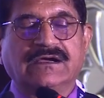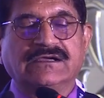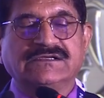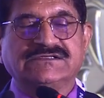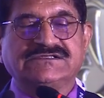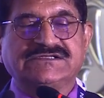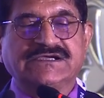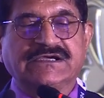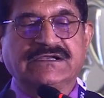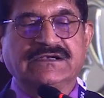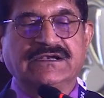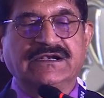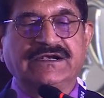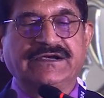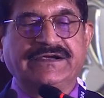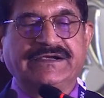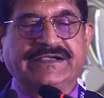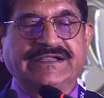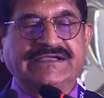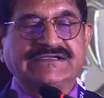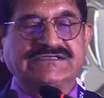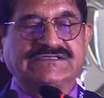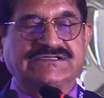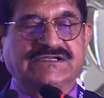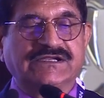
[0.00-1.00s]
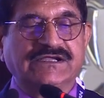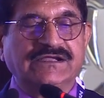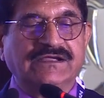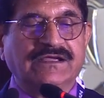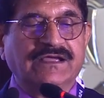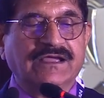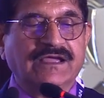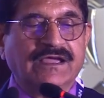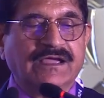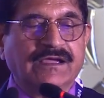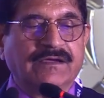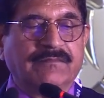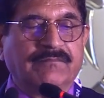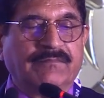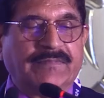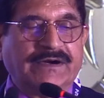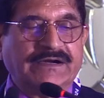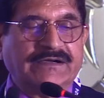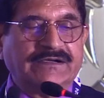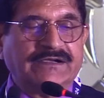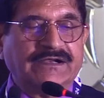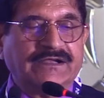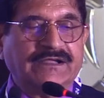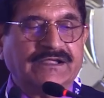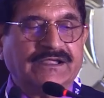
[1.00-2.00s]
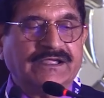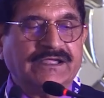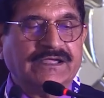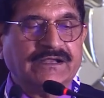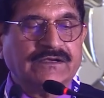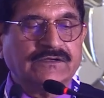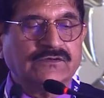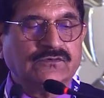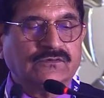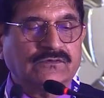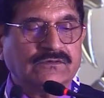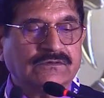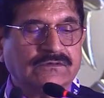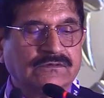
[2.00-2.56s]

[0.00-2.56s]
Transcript: signal intensity. But here you,